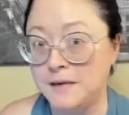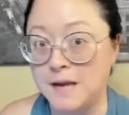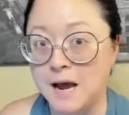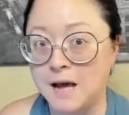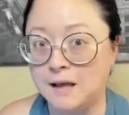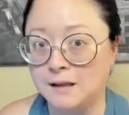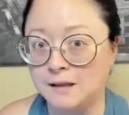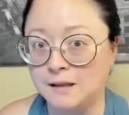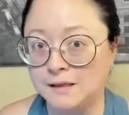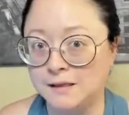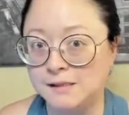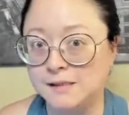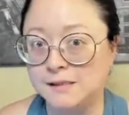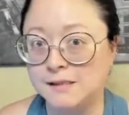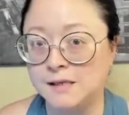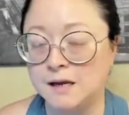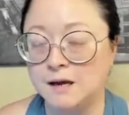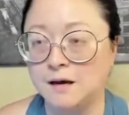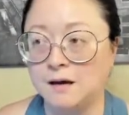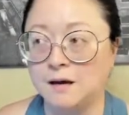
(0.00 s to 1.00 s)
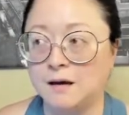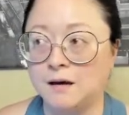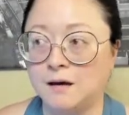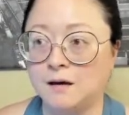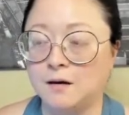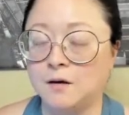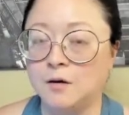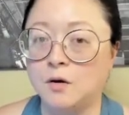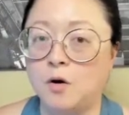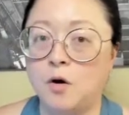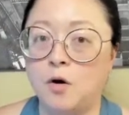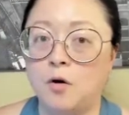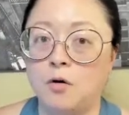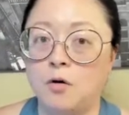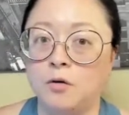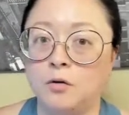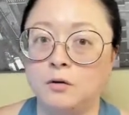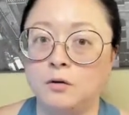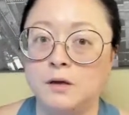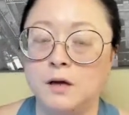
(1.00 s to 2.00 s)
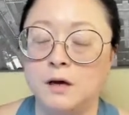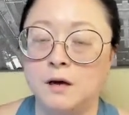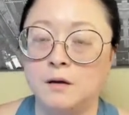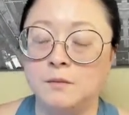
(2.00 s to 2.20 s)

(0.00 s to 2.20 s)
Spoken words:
Dallas, called,